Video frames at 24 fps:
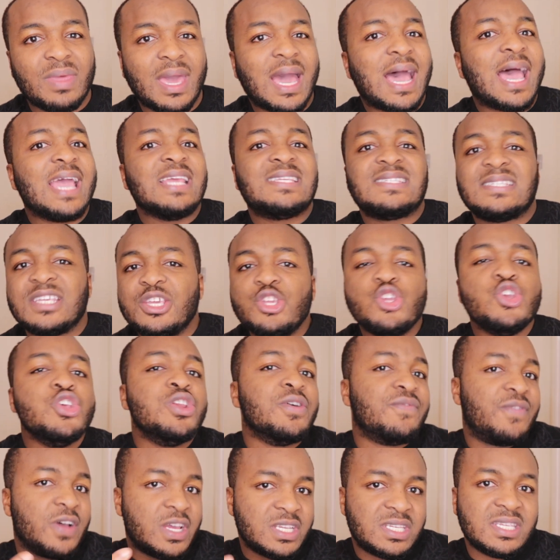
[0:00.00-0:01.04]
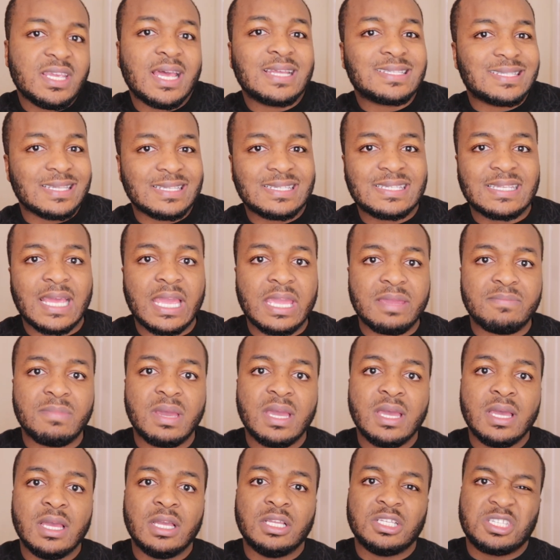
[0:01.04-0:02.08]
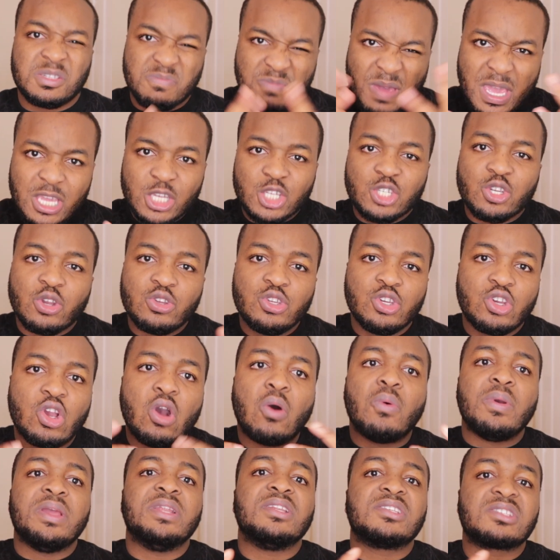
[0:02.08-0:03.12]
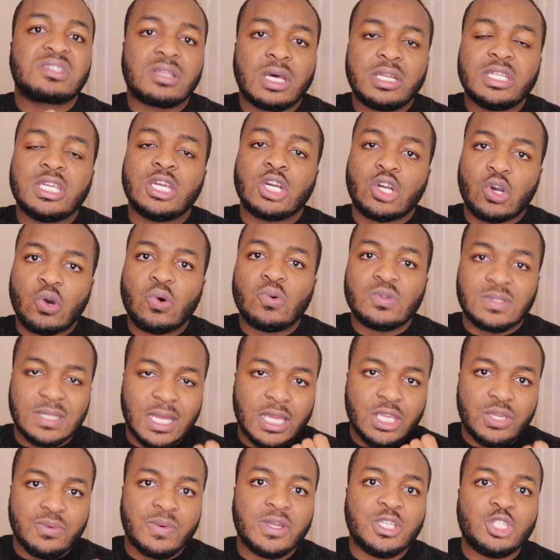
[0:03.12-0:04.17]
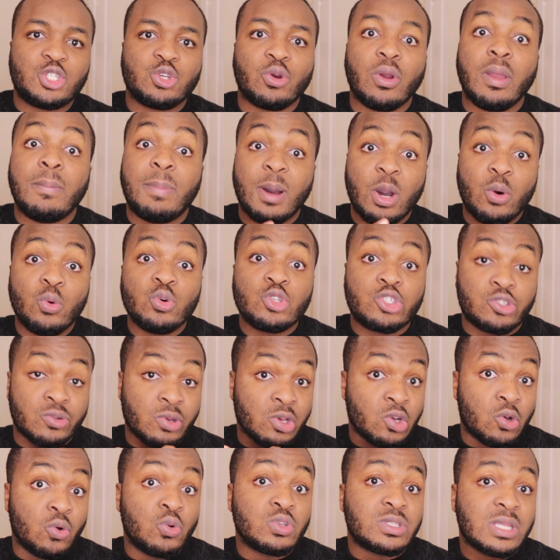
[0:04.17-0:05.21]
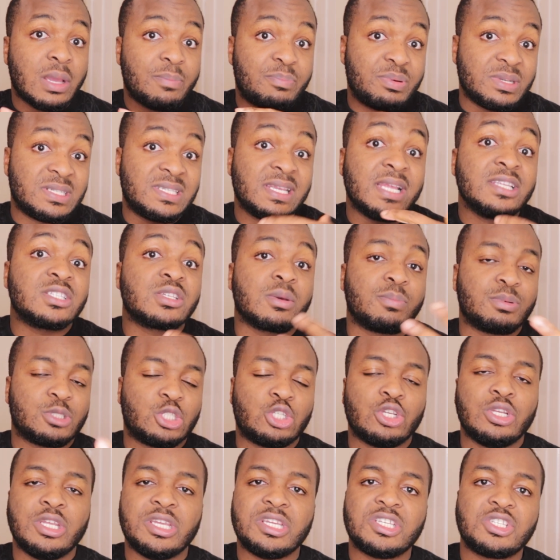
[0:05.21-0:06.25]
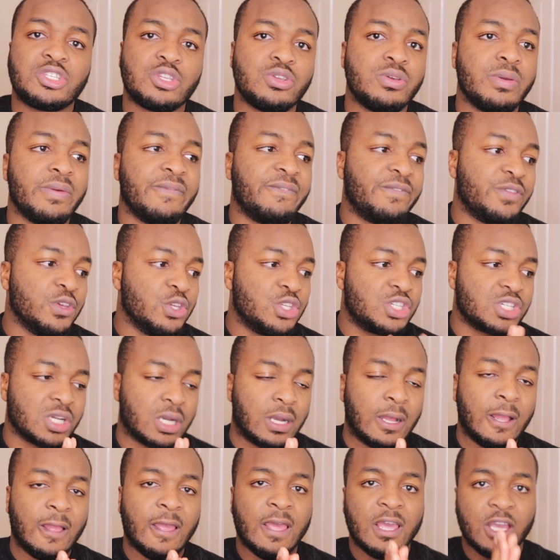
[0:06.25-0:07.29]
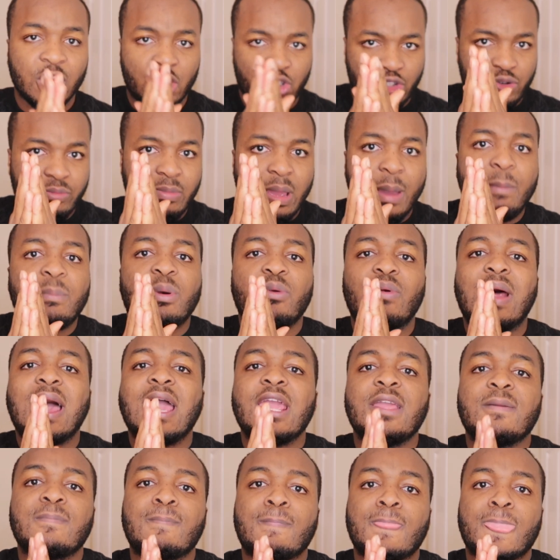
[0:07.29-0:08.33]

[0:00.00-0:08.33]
I see university as the same. Just make sure you go in, study a course that you enjoy, but also a course that presents opportunities to you in future. Because remember, right?